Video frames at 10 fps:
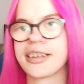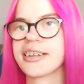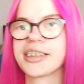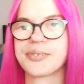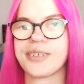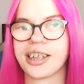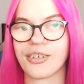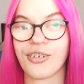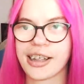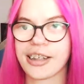in this
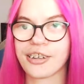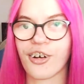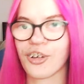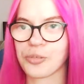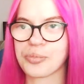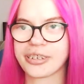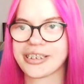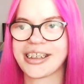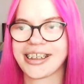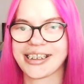video, they're all
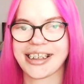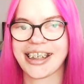brilliant.